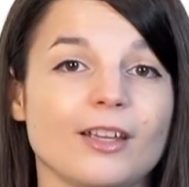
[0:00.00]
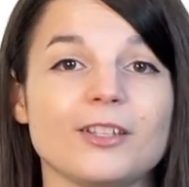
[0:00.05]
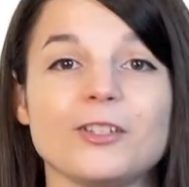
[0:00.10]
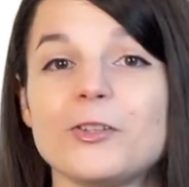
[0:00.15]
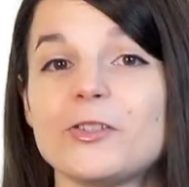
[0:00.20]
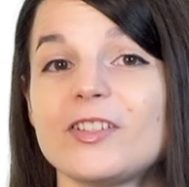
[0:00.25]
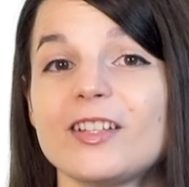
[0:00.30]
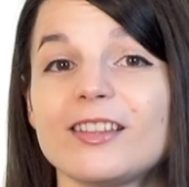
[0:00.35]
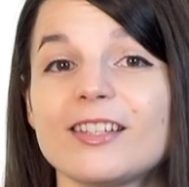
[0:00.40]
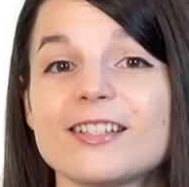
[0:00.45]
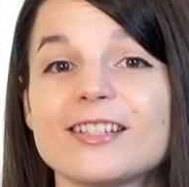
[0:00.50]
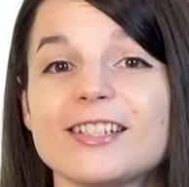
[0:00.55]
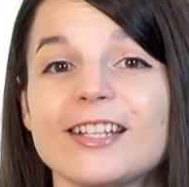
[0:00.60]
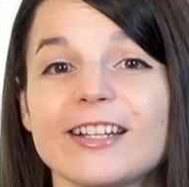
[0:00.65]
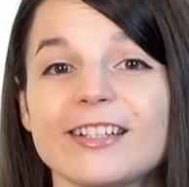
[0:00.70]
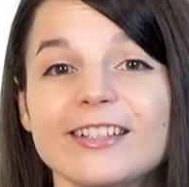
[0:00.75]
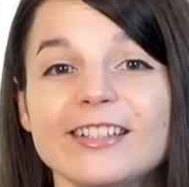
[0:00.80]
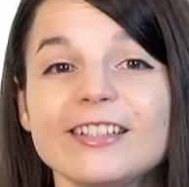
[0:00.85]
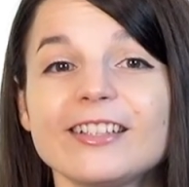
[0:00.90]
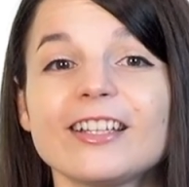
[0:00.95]
Using this
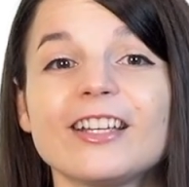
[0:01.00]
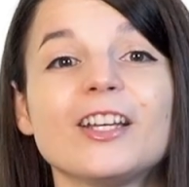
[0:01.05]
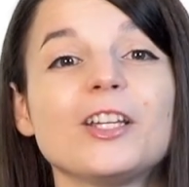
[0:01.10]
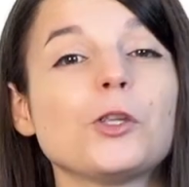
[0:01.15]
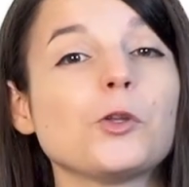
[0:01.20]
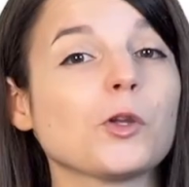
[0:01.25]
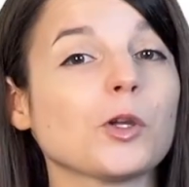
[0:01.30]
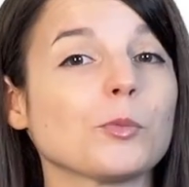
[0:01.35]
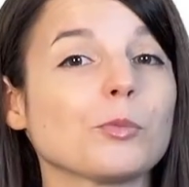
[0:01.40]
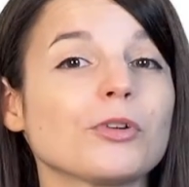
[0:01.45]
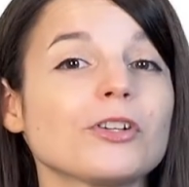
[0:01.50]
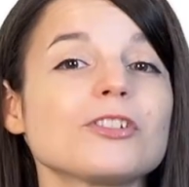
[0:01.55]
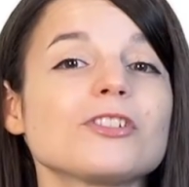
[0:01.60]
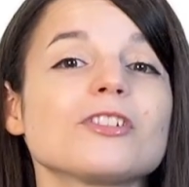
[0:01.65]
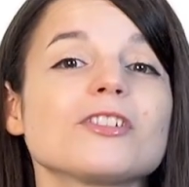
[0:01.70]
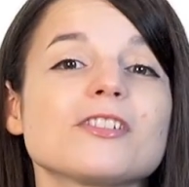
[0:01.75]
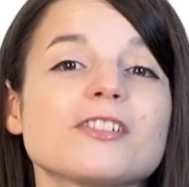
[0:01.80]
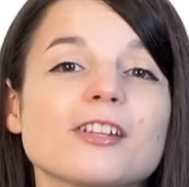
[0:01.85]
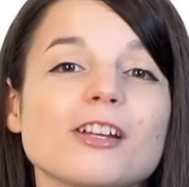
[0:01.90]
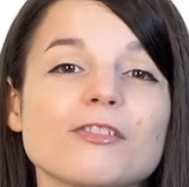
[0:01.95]
technique, you can
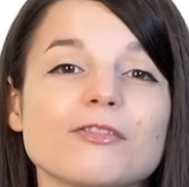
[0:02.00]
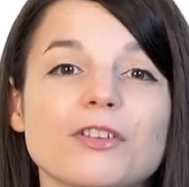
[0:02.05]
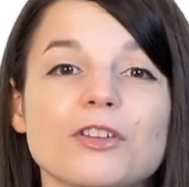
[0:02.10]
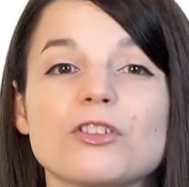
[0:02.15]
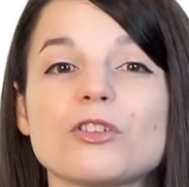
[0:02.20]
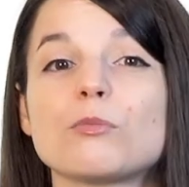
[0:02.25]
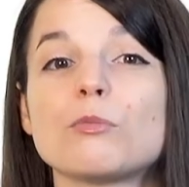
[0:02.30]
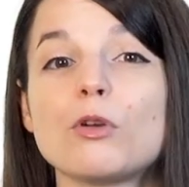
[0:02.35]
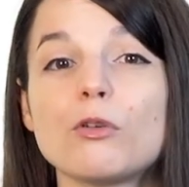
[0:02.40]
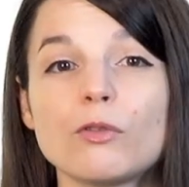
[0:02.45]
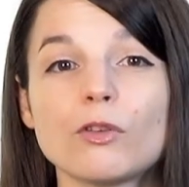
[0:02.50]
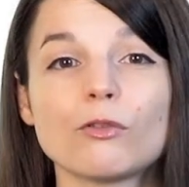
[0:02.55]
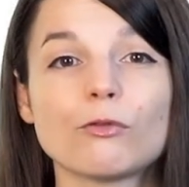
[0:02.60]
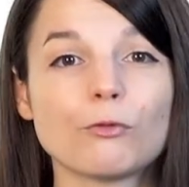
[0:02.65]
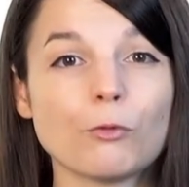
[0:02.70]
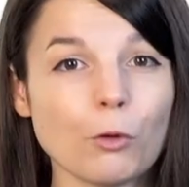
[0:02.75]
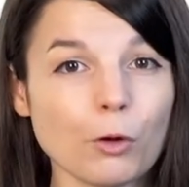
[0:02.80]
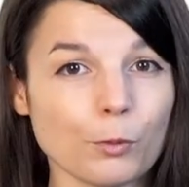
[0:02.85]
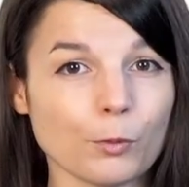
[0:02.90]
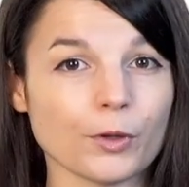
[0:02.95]
push yourself into moving
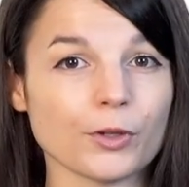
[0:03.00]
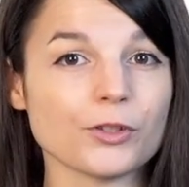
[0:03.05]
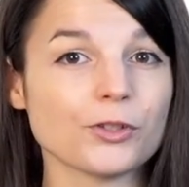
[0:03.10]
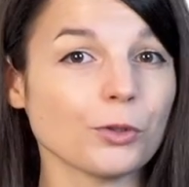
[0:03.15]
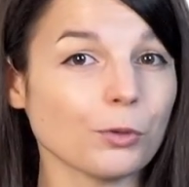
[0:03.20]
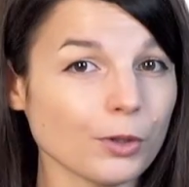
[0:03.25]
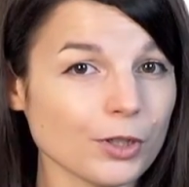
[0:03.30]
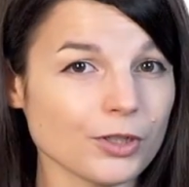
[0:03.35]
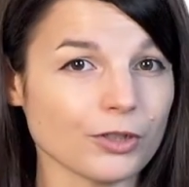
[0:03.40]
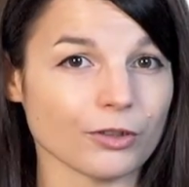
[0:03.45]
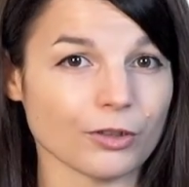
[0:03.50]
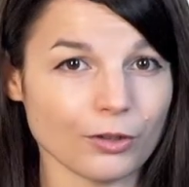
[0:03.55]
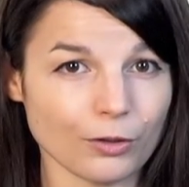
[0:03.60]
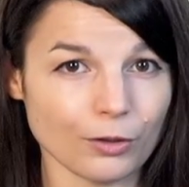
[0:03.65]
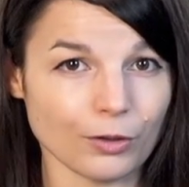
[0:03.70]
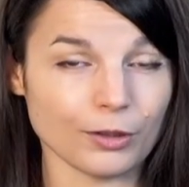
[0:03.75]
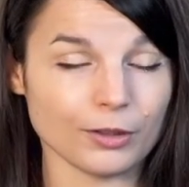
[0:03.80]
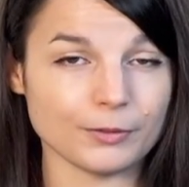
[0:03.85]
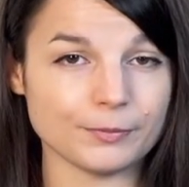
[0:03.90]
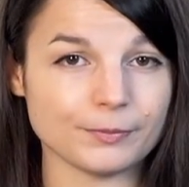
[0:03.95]
forward toward your
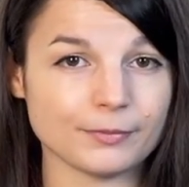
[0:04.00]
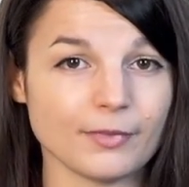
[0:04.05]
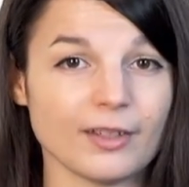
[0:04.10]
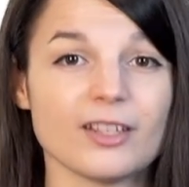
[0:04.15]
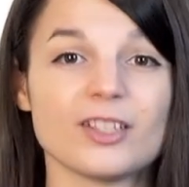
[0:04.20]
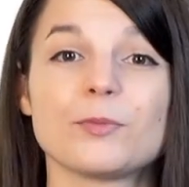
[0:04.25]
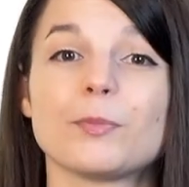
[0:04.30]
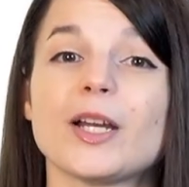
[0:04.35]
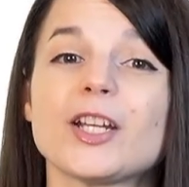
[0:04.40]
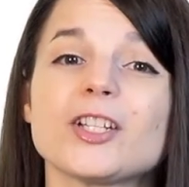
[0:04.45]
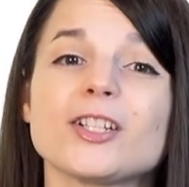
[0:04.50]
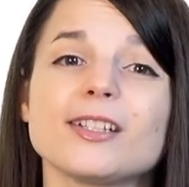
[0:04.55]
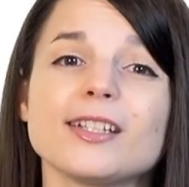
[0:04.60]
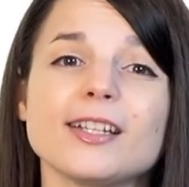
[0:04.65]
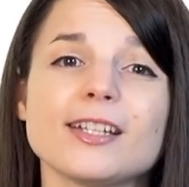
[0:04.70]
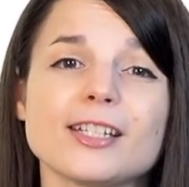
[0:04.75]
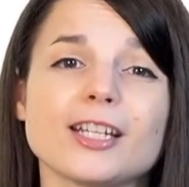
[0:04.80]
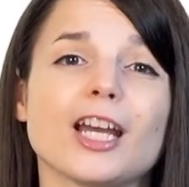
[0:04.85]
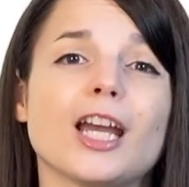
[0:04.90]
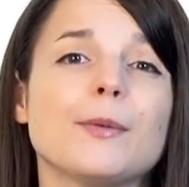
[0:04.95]
goal, especially
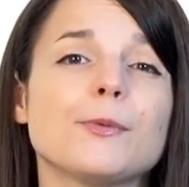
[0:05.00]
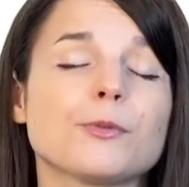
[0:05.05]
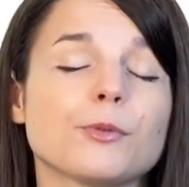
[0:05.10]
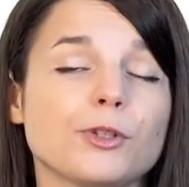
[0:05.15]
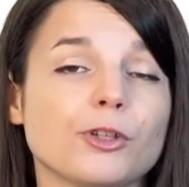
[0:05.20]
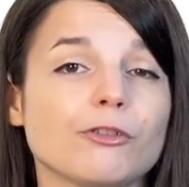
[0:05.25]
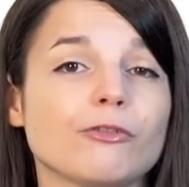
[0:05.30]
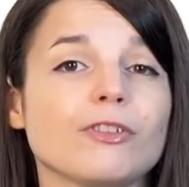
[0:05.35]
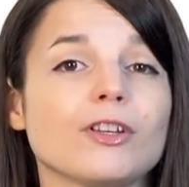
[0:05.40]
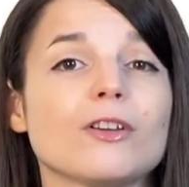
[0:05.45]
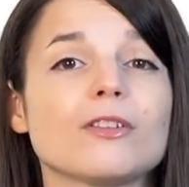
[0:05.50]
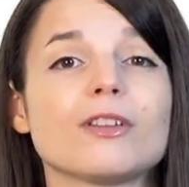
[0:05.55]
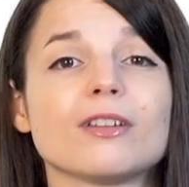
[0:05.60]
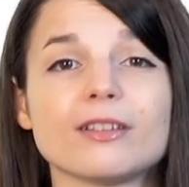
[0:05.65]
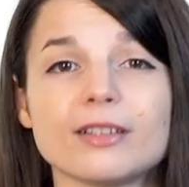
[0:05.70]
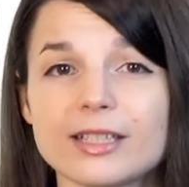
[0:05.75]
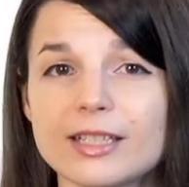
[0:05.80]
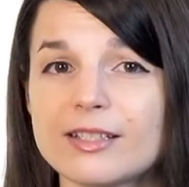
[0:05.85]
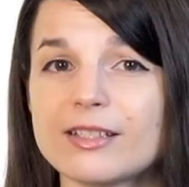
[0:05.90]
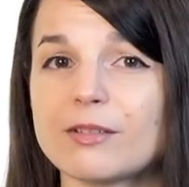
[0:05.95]
at times when you feel the
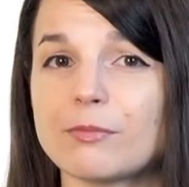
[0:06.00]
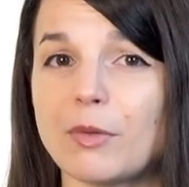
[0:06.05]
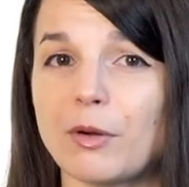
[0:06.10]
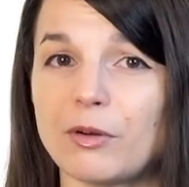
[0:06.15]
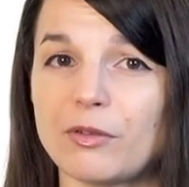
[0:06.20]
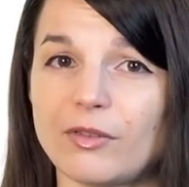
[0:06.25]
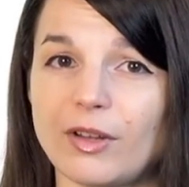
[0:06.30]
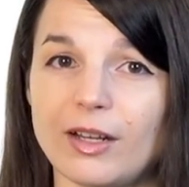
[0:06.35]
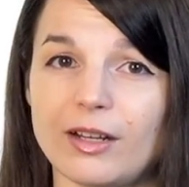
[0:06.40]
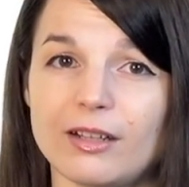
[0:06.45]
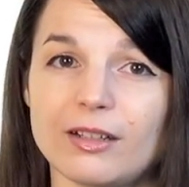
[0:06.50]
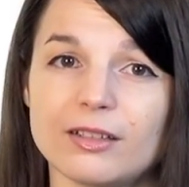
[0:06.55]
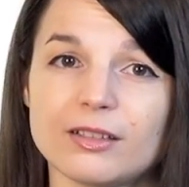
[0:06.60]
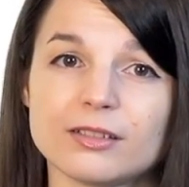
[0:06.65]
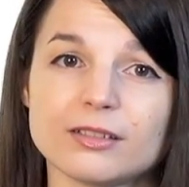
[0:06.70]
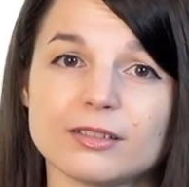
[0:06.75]
least motivated.